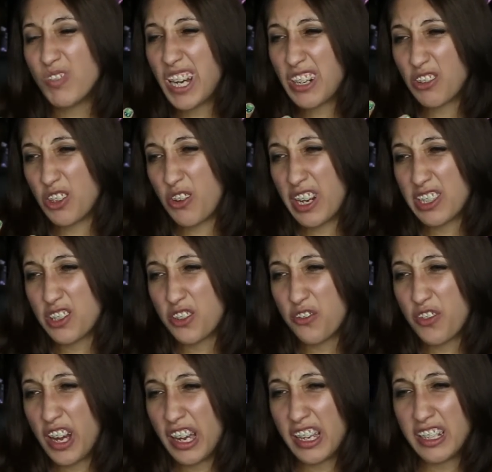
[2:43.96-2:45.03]
I don't know, I
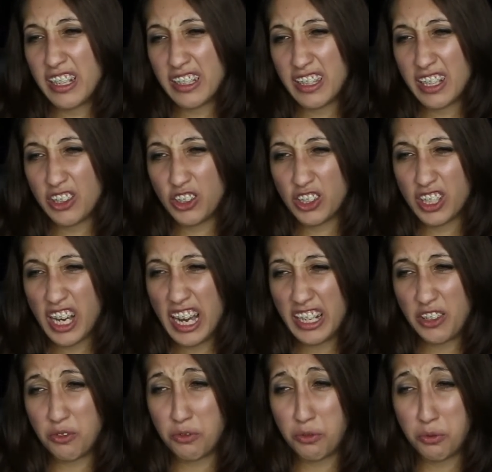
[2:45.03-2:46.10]
just find that they look
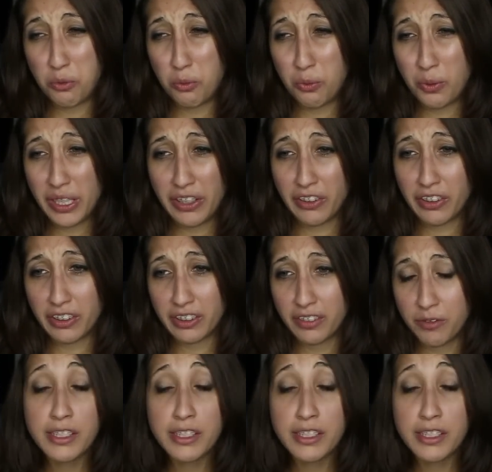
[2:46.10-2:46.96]
kind of weird.